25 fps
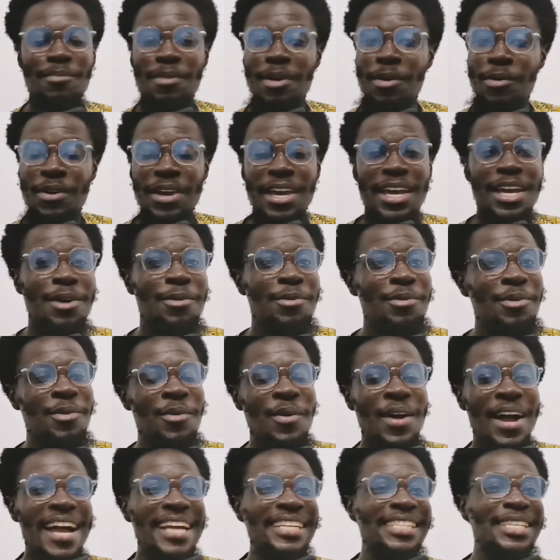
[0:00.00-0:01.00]
Mary, I
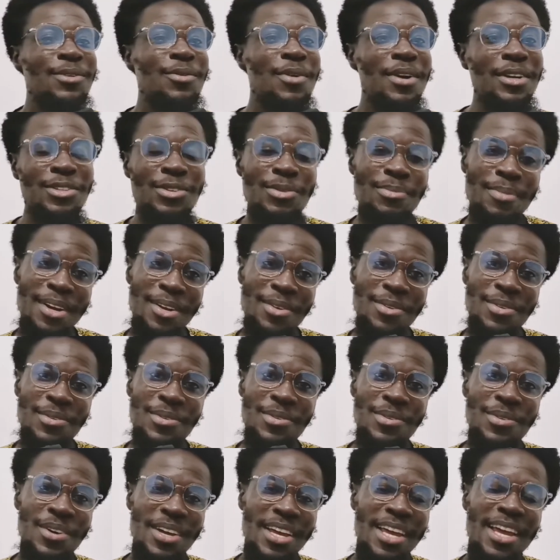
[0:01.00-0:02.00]
want you to
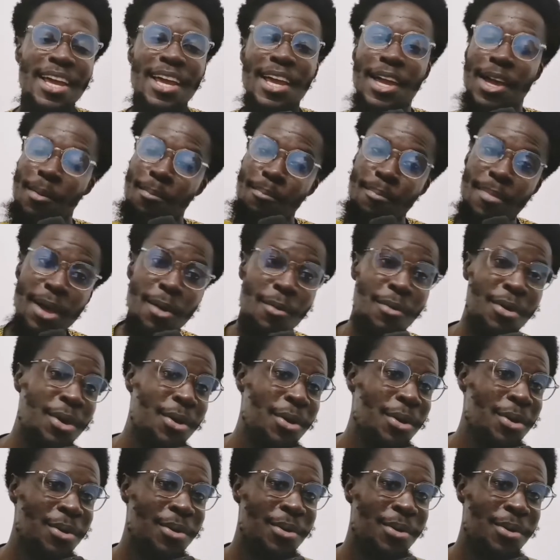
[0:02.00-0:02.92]
know, Mary.